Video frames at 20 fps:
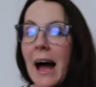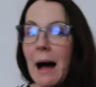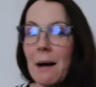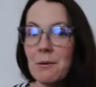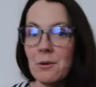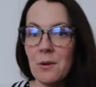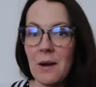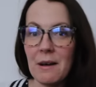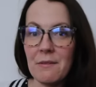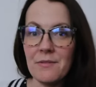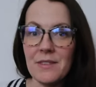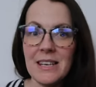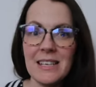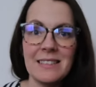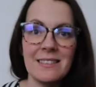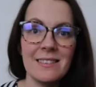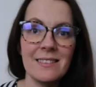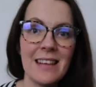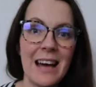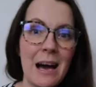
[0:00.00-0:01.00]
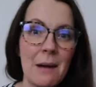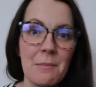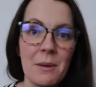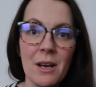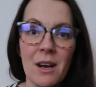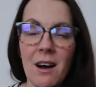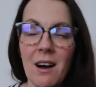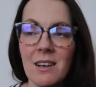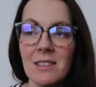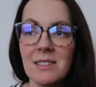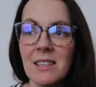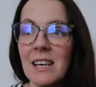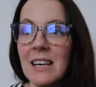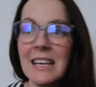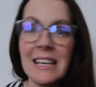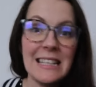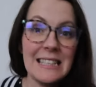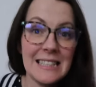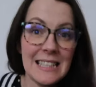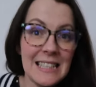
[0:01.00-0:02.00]
I'm going to have this and that because
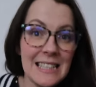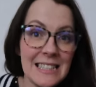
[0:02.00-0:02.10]
it's